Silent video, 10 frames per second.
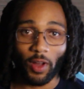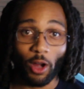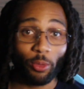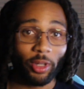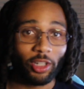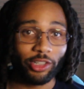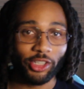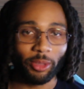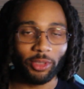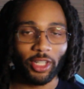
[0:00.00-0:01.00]
I hope y'all
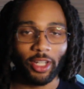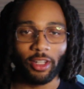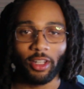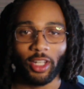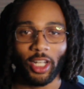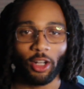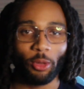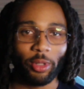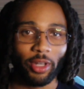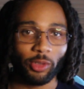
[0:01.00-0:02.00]
learned some today, and I
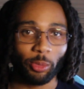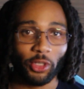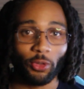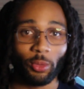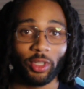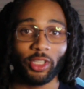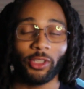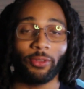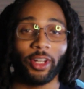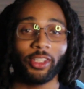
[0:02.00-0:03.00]
hope you have as much fun with
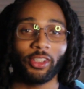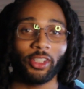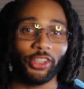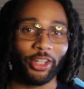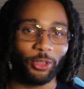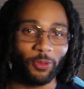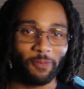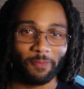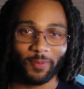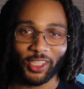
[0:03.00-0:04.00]
this device as I do.
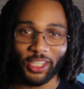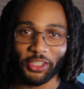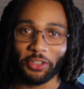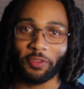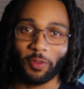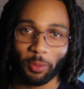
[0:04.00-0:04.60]
Stay safe.